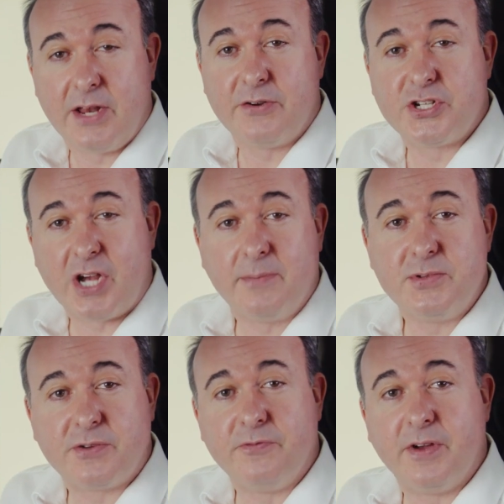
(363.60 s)
hear a chime
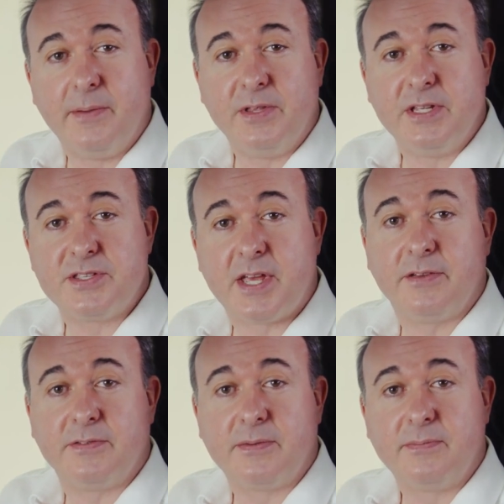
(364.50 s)
to confirm that it's
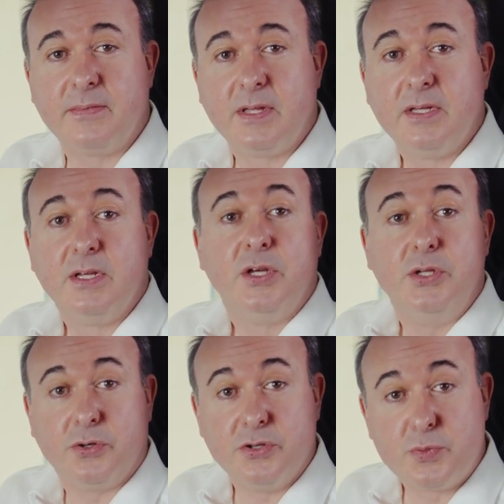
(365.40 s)
saved.
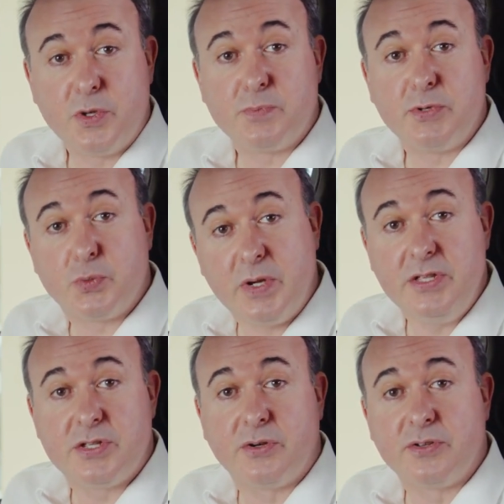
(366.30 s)
You can switch
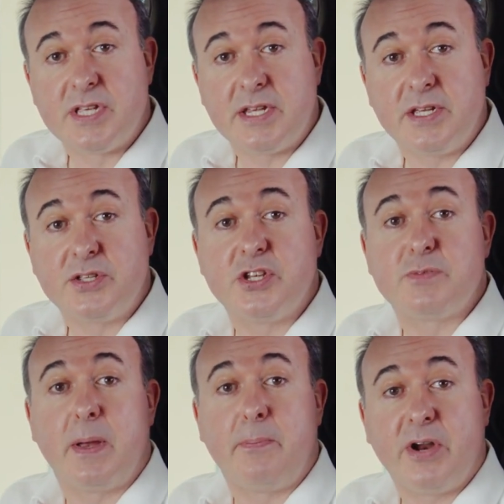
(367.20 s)
between stored settings
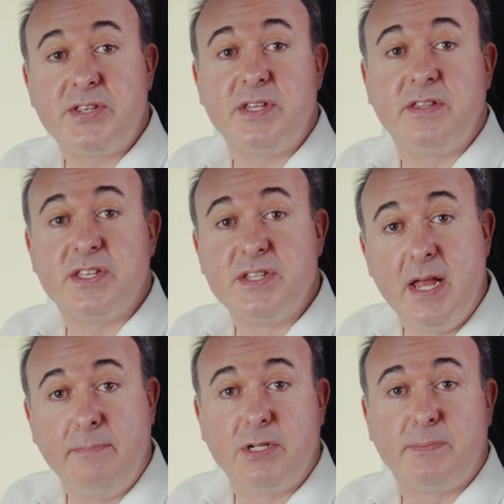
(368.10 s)
just by pressing these
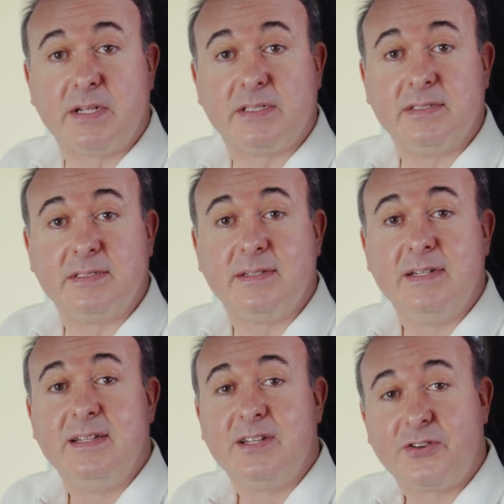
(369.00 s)
numbered buttons.
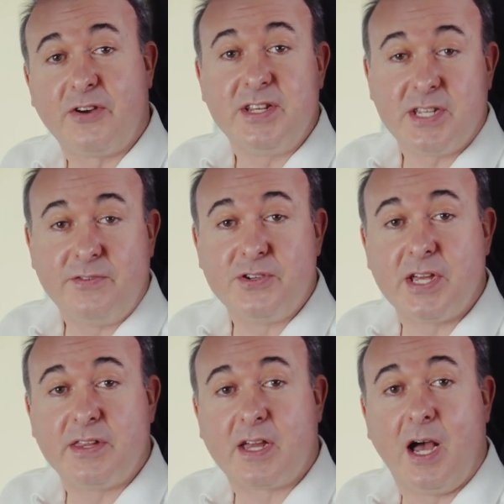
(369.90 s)
Great if you
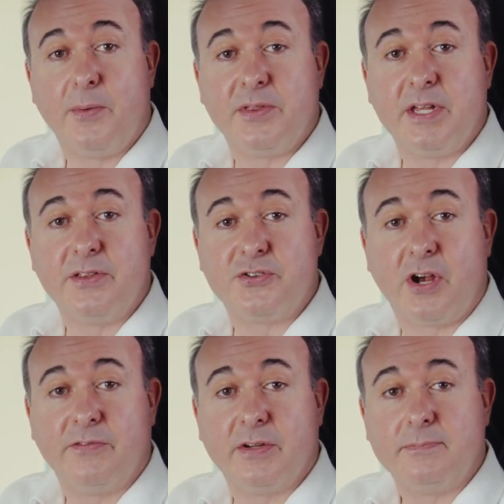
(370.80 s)
share the car with another
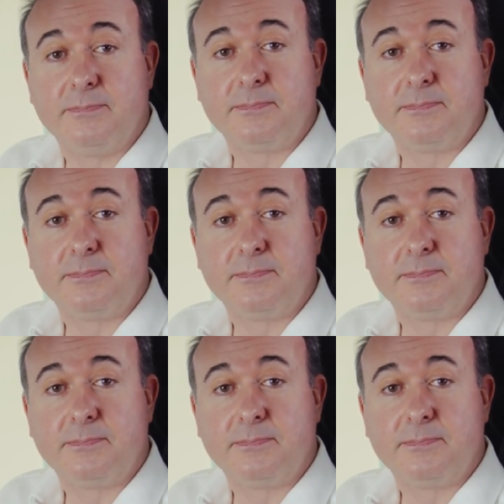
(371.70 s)
driver.